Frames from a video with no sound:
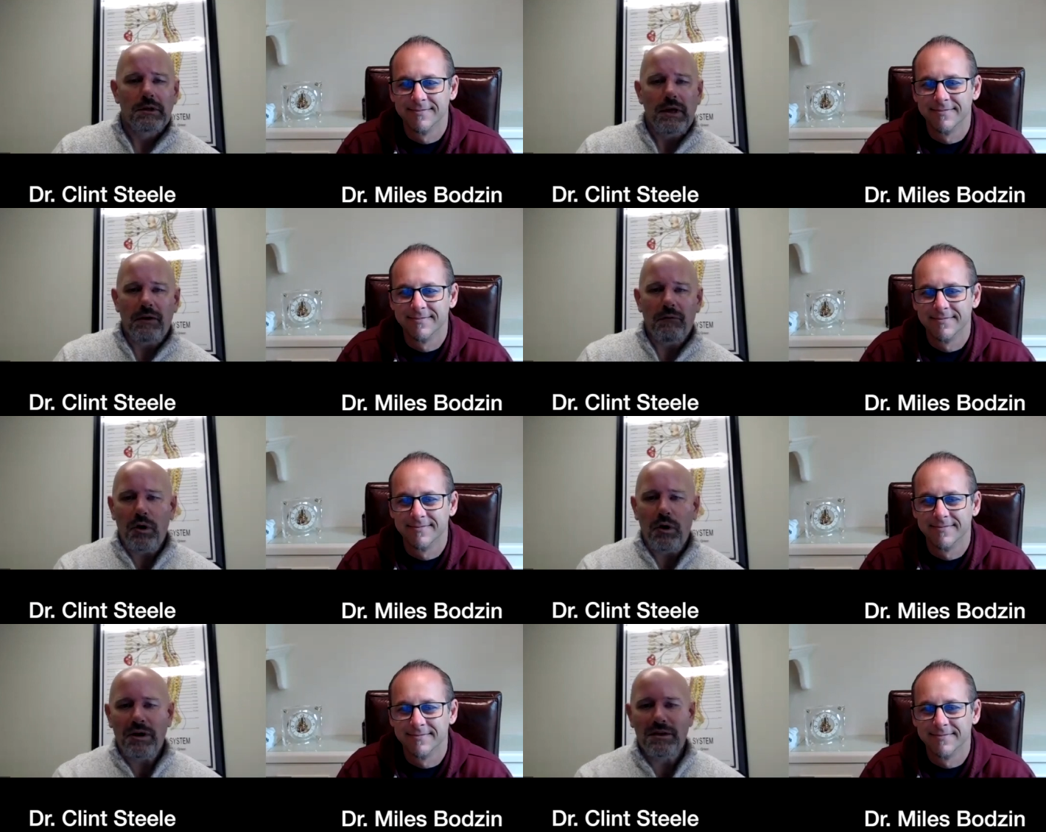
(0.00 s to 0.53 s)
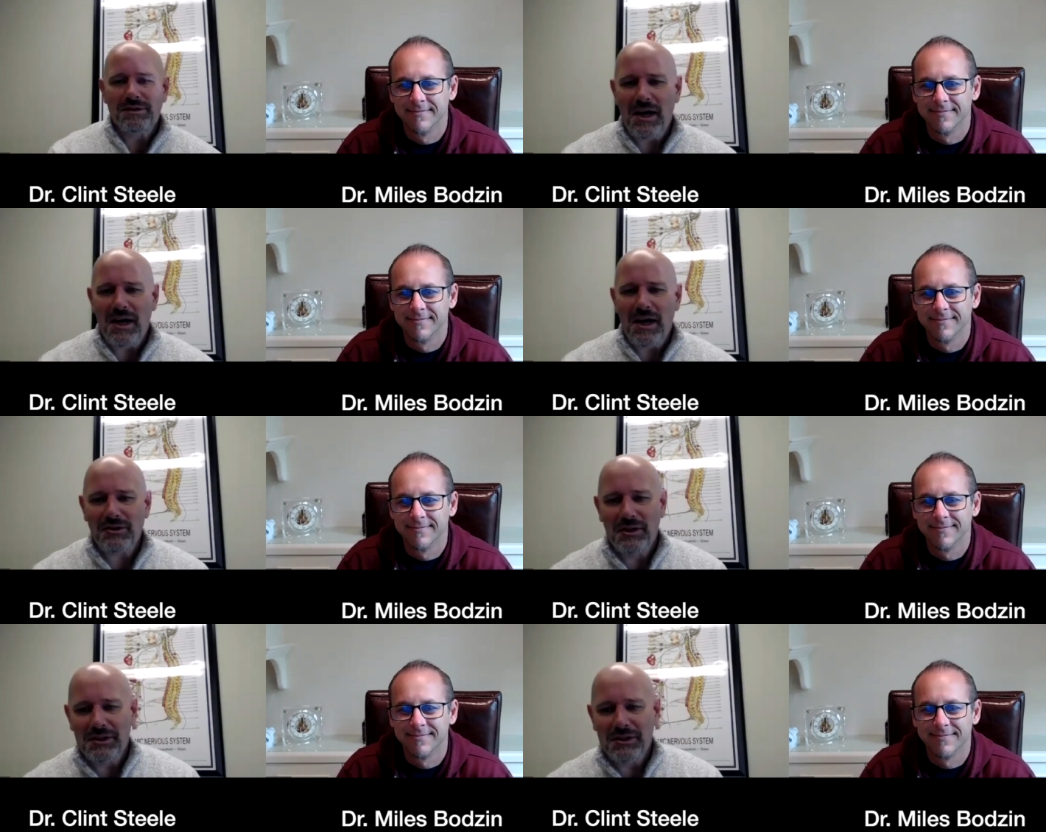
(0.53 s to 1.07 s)
Speaker 1: everyone, it's
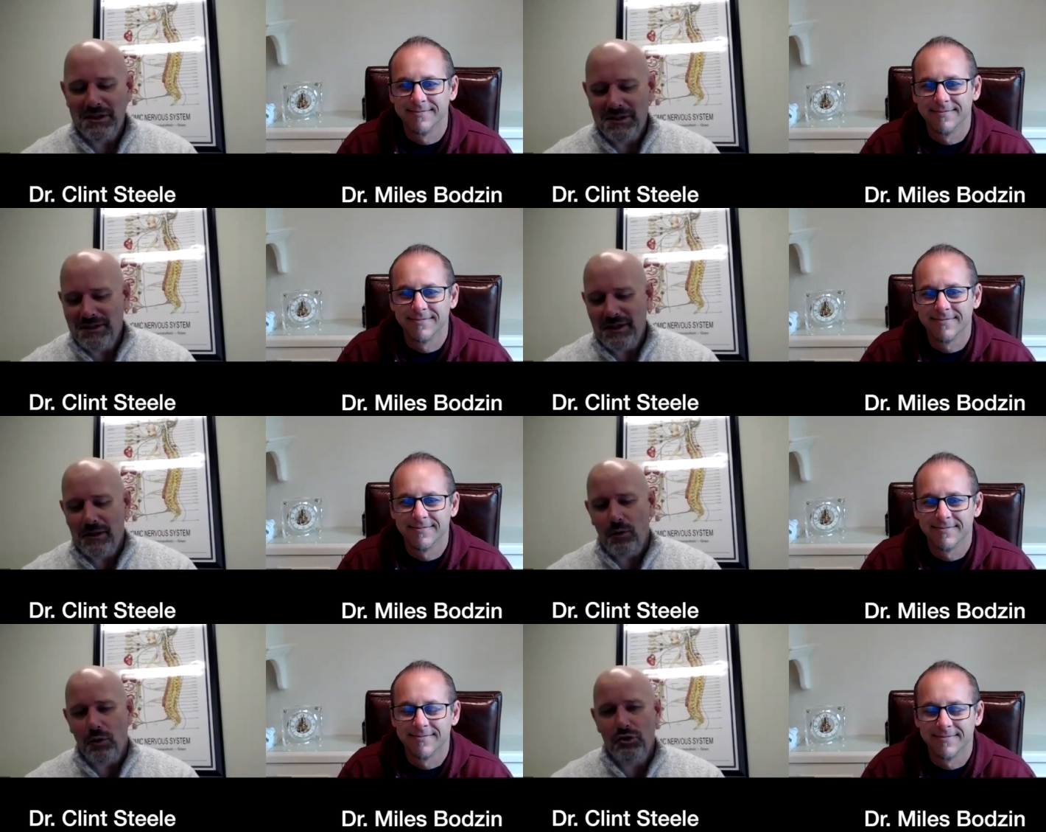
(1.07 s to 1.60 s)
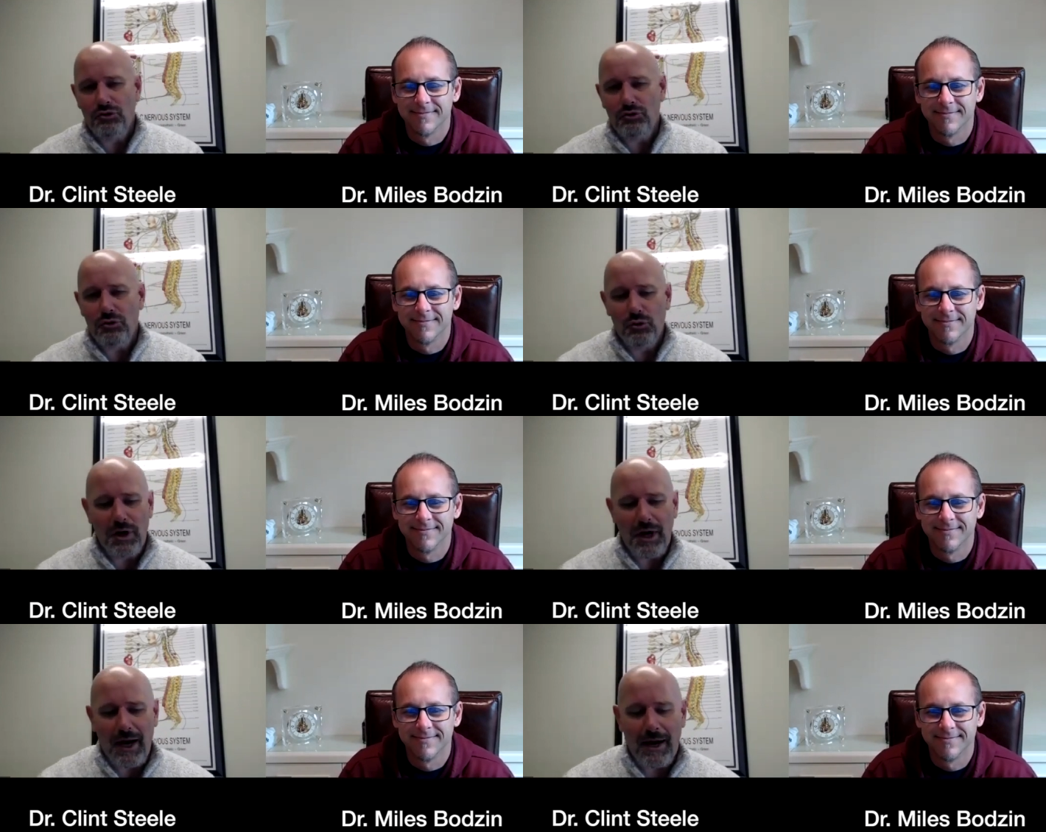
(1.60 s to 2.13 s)
Dr. Clint Steele at
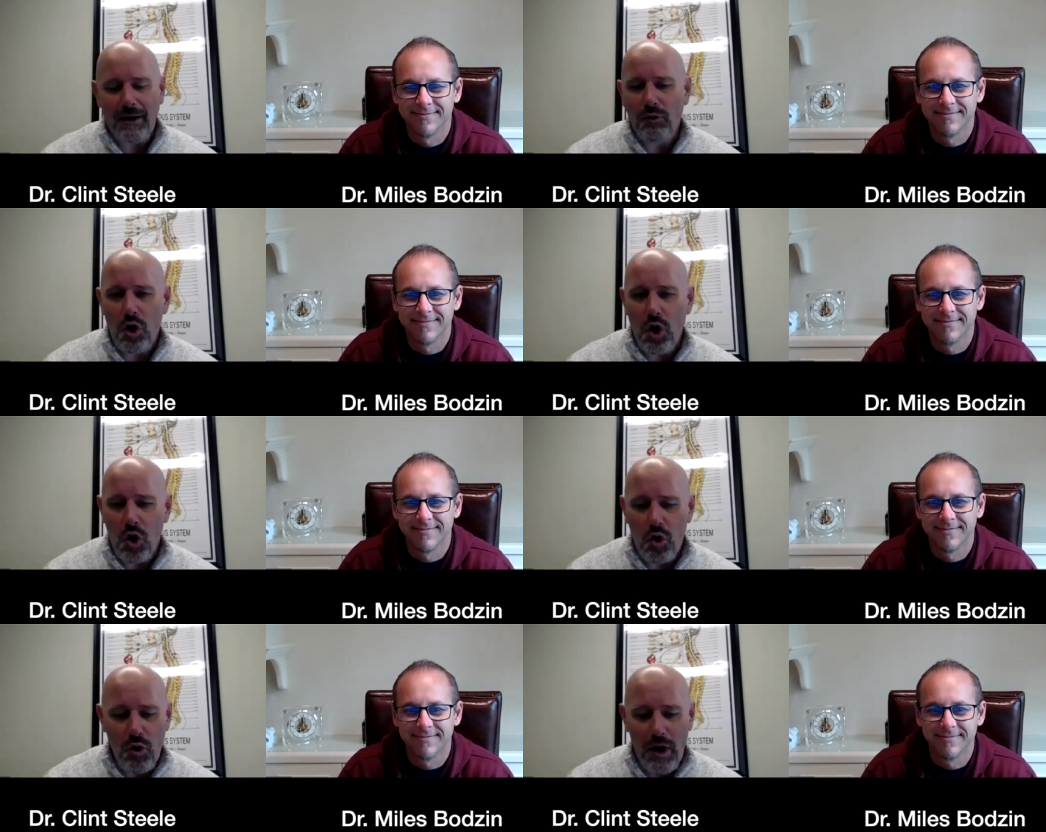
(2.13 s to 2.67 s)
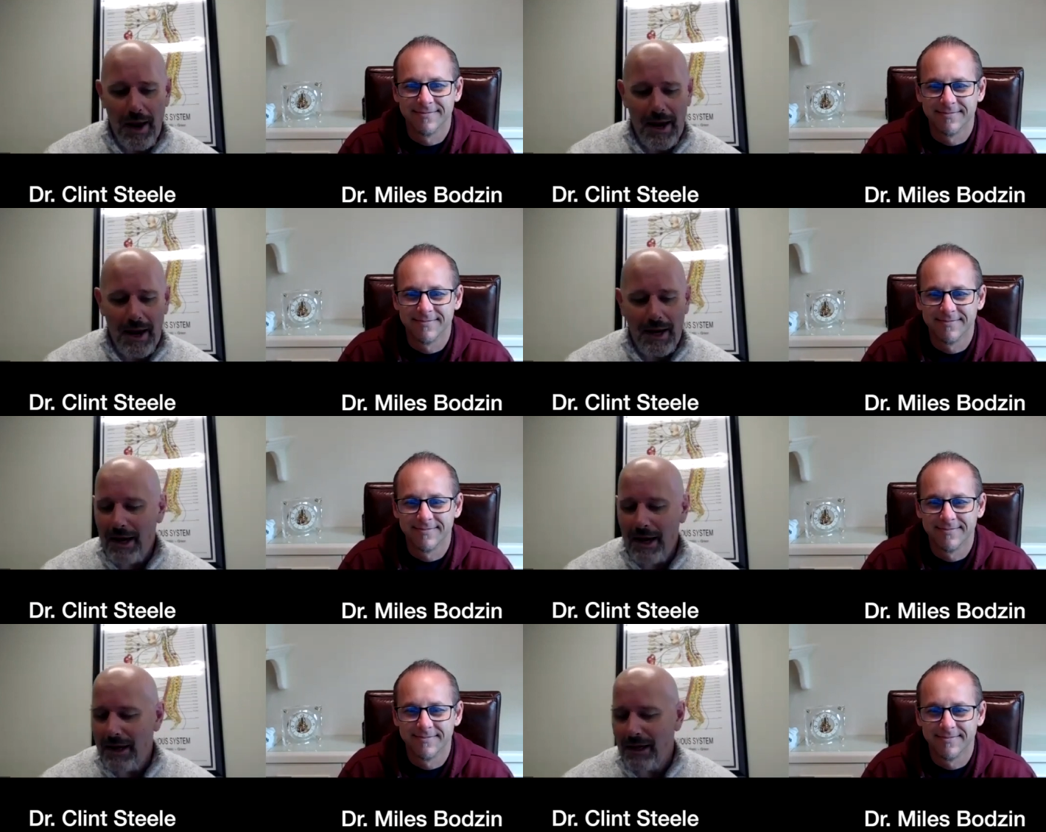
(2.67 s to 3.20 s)
True Cairo,
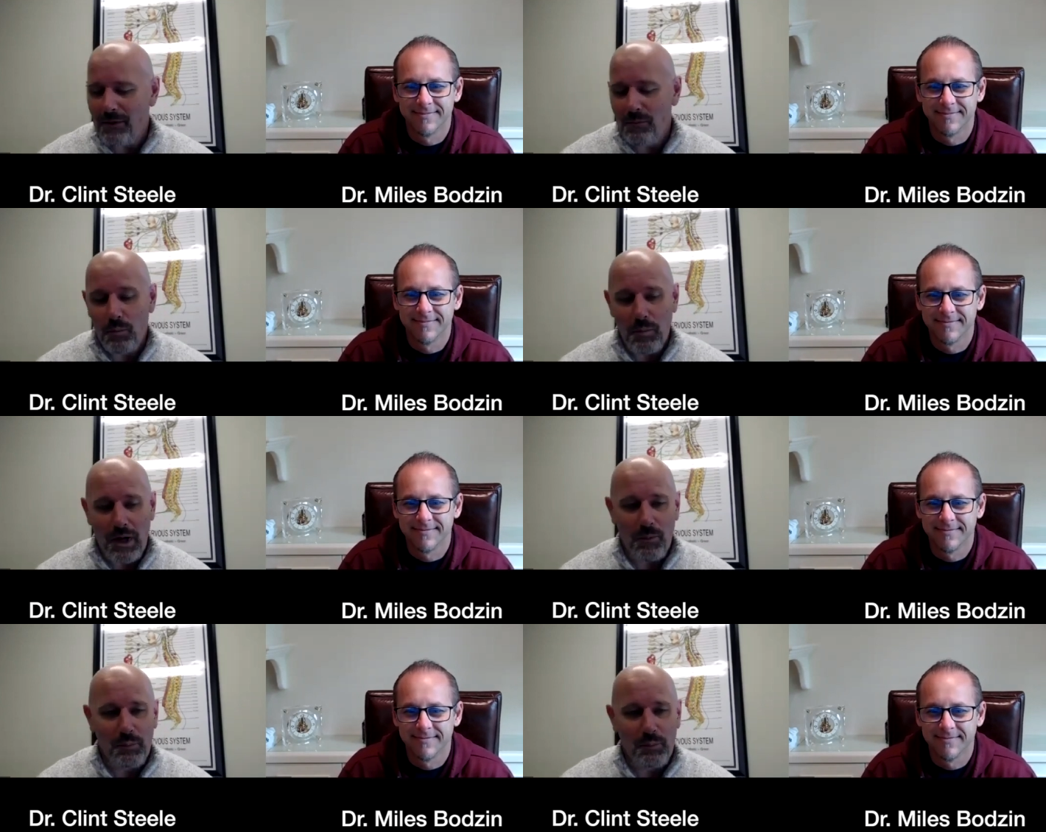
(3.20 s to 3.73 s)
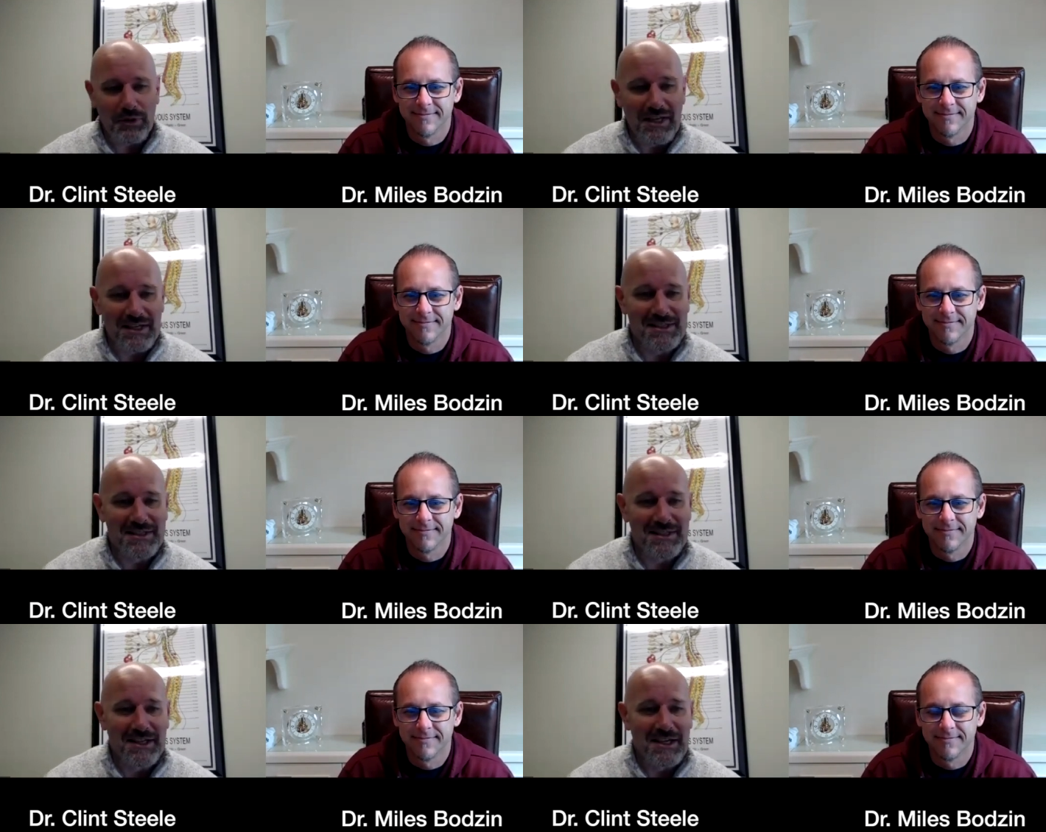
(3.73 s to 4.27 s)
and I am uh,
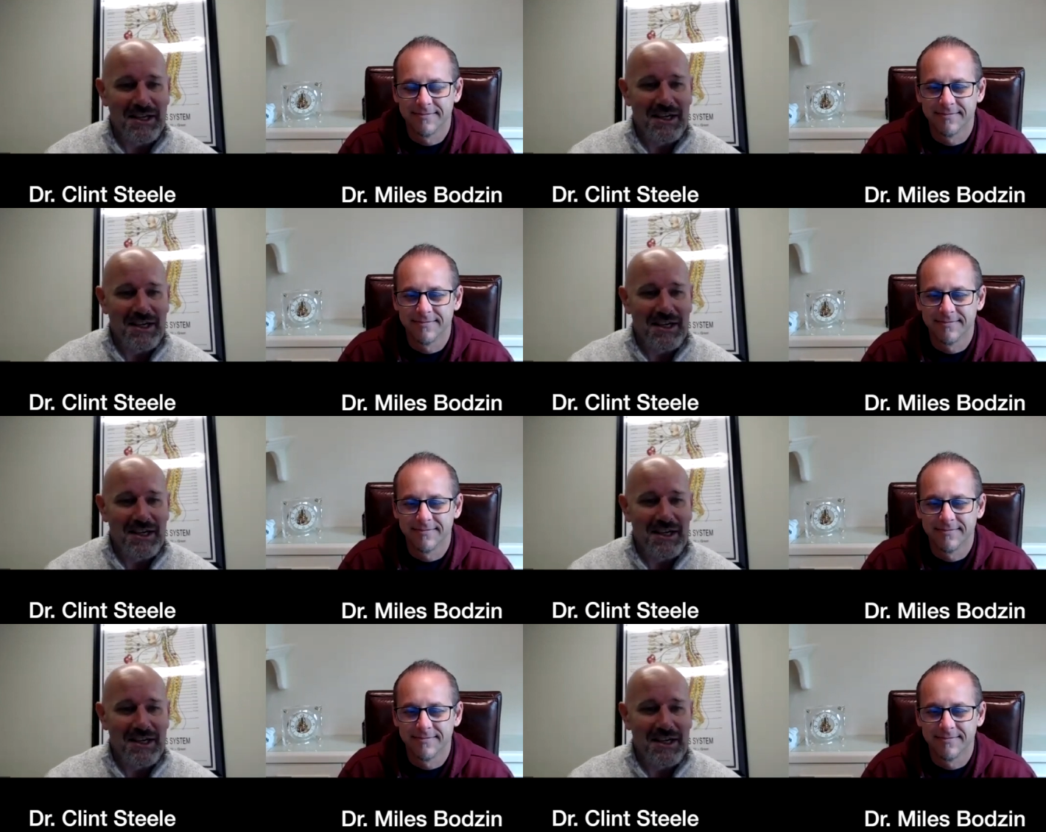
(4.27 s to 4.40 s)
pleased